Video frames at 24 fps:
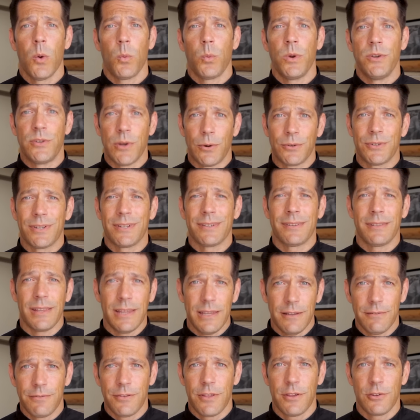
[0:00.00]
we don't
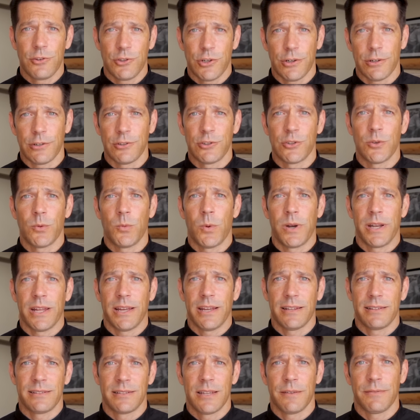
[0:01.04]
leave the church when it
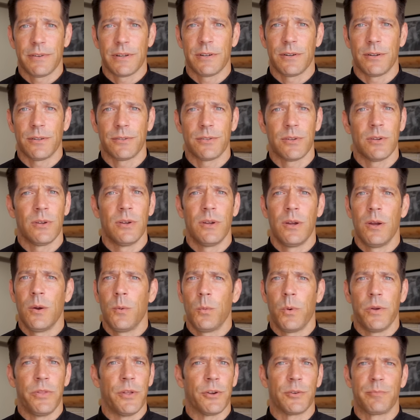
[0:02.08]
gets difficult,
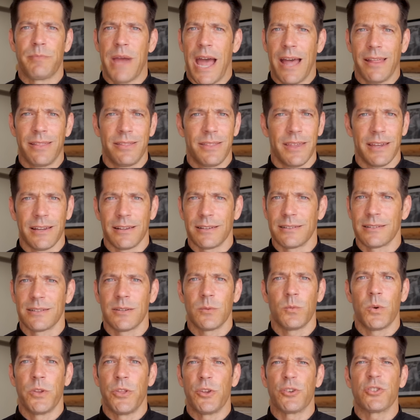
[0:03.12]
when there's bad things,
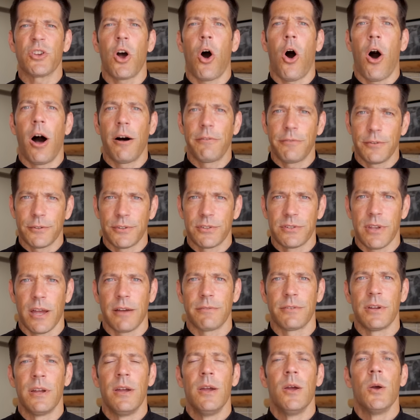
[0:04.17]
when there's awful
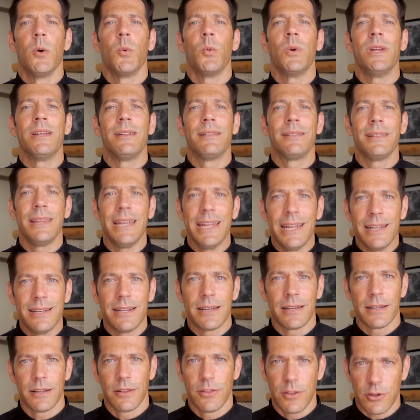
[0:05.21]
stuff. We
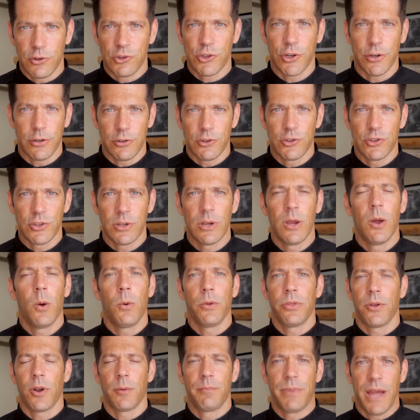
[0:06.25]
lead the church
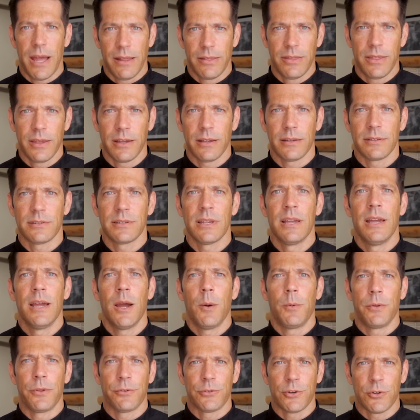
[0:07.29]
when there are bad things,
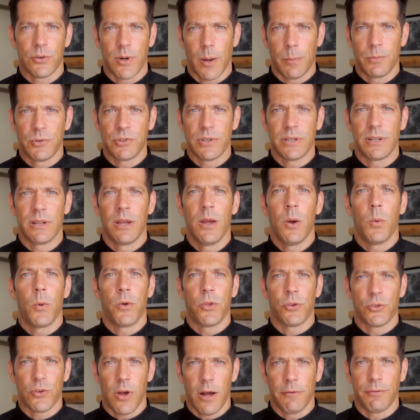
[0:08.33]
when there's corruption, when
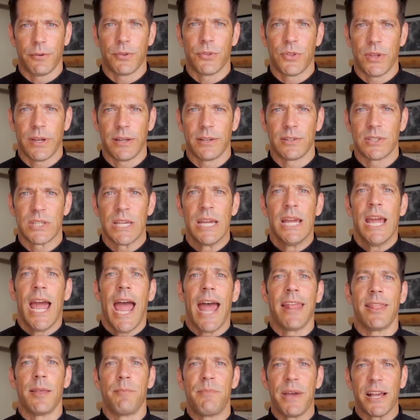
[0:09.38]
there's awful things.
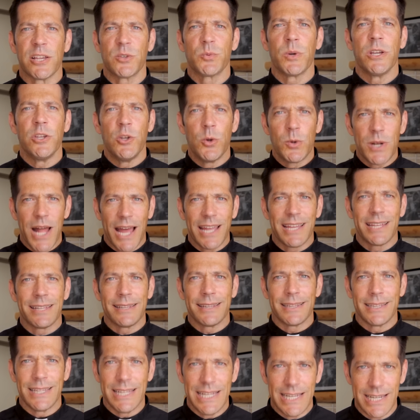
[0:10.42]
And the best way you and I
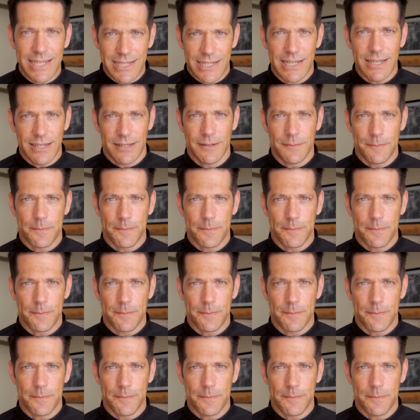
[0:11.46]
can lead